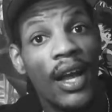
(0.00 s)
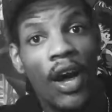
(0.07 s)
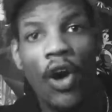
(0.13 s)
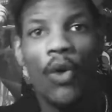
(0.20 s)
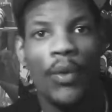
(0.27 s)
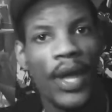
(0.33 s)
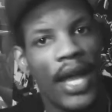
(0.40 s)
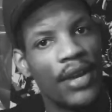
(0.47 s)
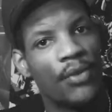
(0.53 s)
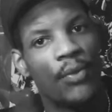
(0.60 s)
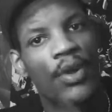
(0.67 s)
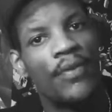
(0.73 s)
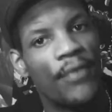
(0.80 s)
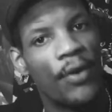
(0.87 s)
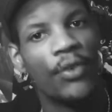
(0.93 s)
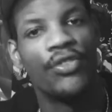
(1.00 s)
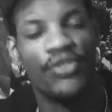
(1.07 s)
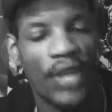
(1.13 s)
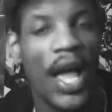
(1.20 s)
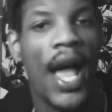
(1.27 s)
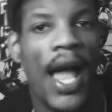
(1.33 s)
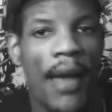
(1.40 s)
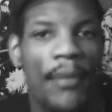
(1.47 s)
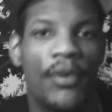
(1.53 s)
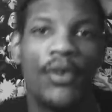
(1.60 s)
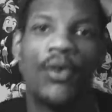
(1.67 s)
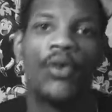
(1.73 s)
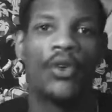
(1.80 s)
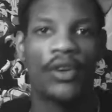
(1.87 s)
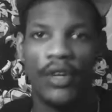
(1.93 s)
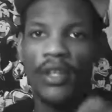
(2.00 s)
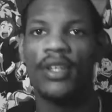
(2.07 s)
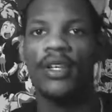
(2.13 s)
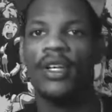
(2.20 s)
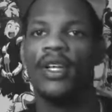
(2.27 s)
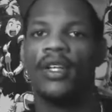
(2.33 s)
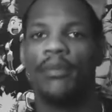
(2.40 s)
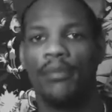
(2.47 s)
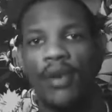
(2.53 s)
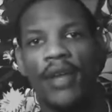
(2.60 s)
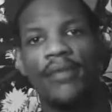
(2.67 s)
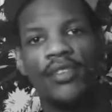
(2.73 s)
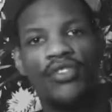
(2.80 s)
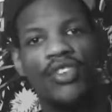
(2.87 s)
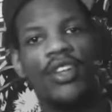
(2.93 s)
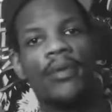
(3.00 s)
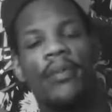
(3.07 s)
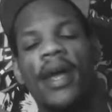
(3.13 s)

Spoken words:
Oh, we had to reverse time in order to bring Vegeta